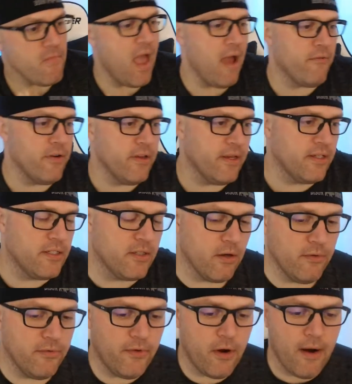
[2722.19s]
Everything's
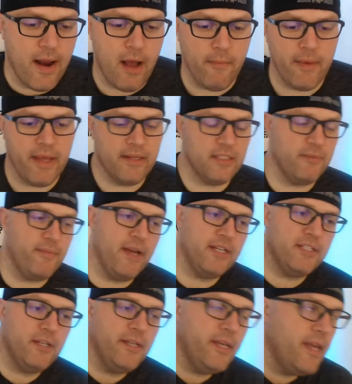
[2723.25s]
so far out, man,
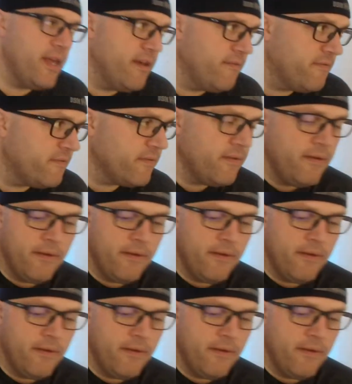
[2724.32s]
especially if